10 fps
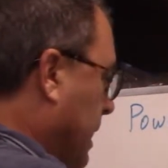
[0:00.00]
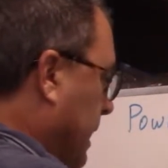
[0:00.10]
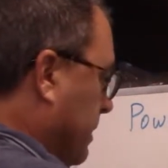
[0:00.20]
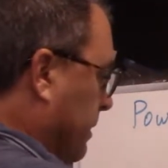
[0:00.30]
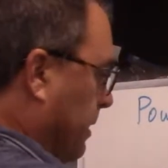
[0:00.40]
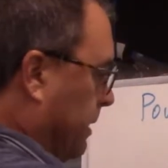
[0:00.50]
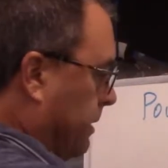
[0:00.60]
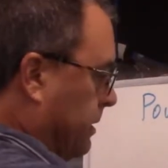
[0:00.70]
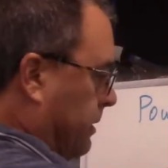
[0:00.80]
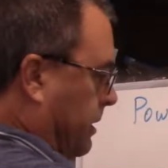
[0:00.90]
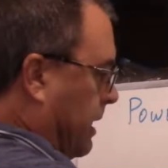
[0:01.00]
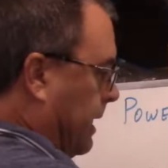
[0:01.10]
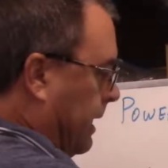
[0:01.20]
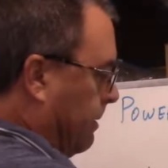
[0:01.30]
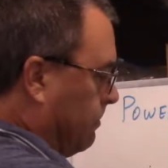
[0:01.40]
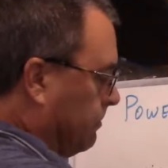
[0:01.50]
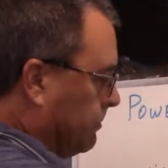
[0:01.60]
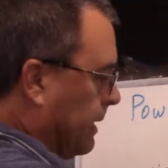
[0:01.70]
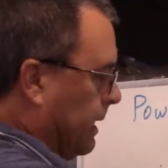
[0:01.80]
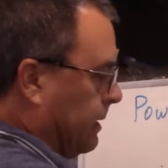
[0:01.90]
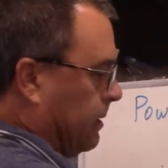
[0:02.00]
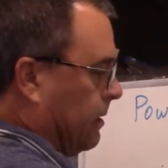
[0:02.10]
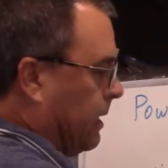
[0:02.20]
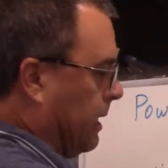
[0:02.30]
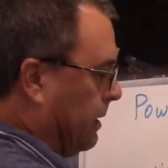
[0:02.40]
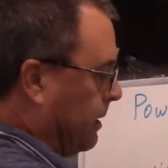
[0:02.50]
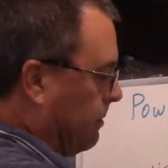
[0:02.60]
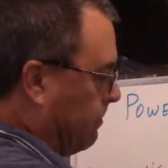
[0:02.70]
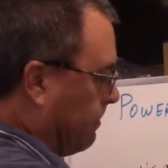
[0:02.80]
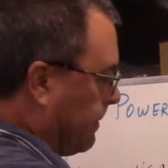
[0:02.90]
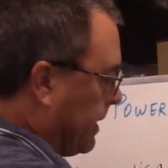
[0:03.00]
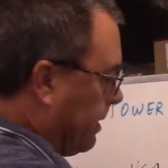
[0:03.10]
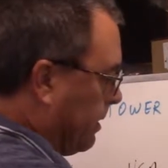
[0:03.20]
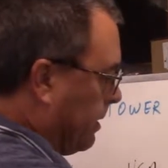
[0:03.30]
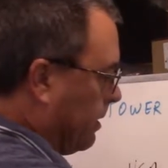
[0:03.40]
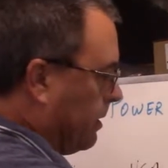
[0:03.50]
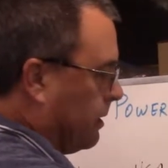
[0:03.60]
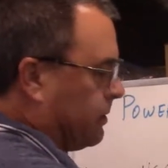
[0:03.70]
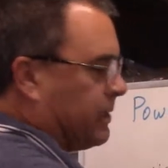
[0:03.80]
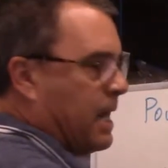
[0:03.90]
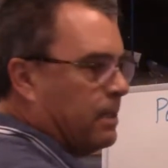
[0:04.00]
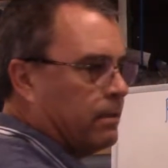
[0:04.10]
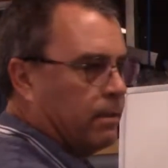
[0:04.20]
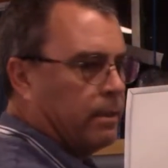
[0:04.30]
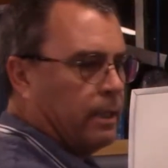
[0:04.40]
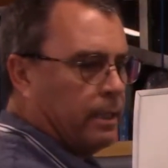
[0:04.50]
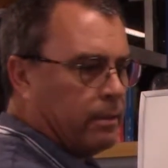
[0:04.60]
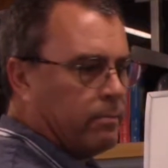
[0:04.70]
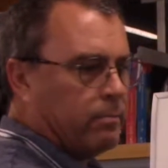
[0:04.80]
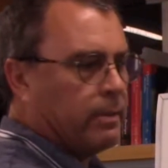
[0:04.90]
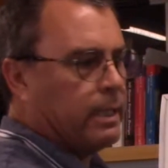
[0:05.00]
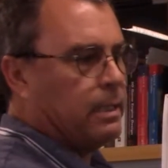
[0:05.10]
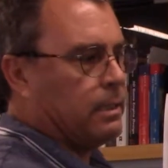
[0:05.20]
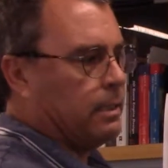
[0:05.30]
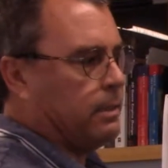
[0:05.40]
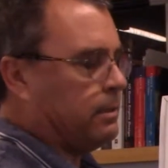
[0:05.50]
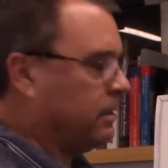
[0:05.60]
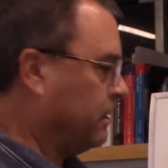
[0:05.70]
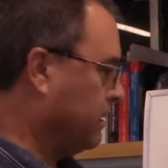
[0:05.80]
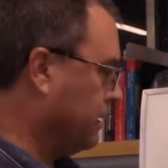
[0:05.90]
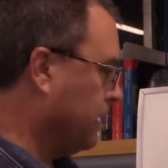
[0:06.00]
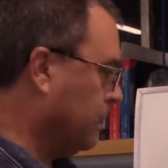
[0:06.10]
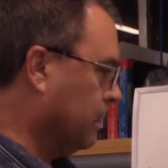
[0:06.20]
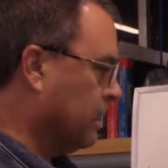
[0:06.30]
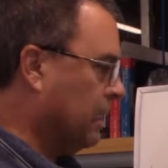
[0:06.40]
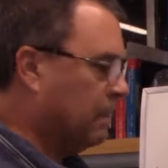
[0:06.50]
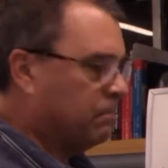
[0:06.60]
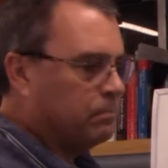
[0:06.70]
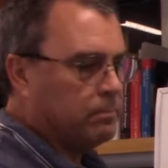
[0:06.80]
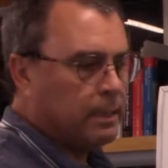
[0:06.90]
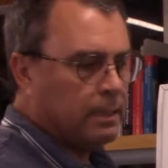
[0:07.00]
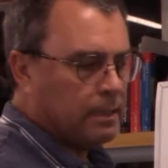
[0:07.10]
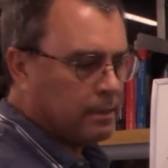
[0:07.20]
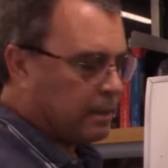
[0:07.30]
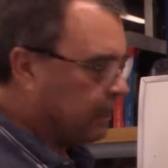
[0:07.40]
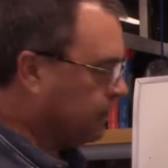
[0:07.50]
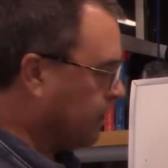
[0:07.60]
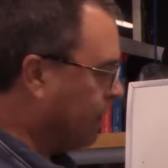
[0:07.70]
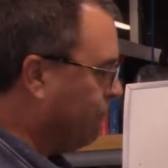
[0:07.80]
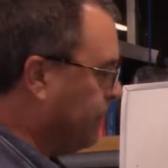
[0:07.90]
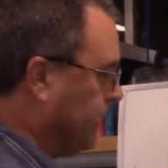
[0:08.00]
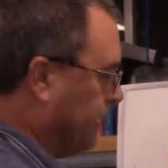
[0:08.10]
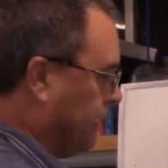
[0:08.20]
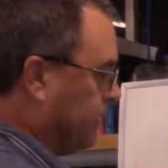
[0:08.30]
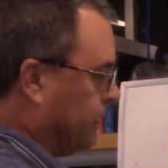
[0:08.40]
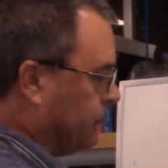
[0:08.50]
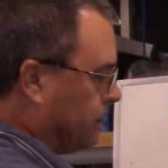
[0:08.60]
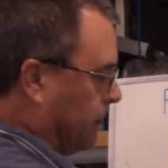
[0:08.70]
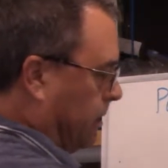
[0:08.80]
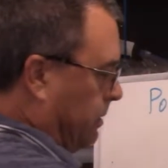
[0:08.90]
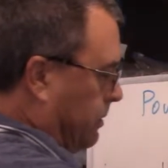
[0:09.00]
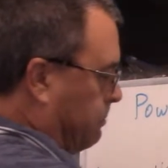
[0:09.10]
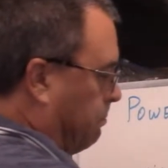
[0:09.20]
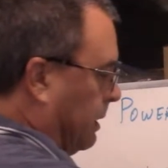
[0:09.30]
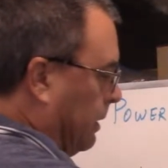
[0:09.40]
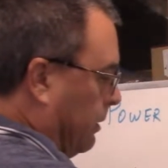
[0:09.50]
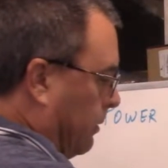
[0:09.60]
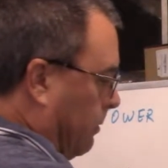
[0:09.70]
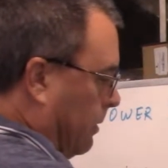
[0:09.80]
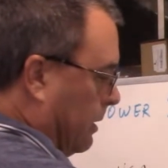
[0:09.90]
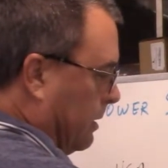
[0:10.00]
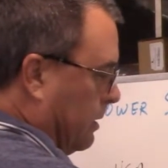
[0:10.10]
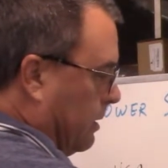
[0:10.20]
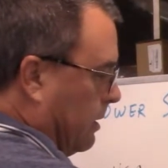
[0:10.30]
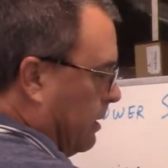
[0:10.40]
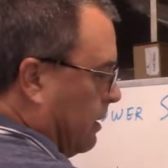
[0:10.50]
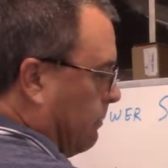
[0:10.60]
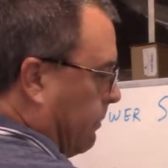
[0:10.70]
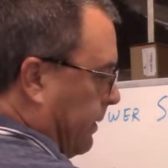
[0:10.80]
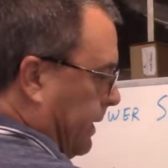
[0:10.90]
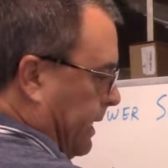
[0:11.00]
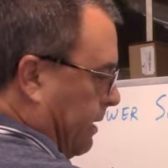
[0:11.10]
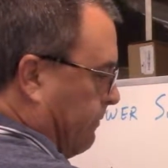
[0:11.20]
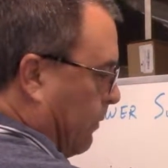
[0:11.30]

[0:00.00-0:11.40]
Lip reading: And so then you just tie, and the standard in at least the telecom sites I've been in is to use blue for the neg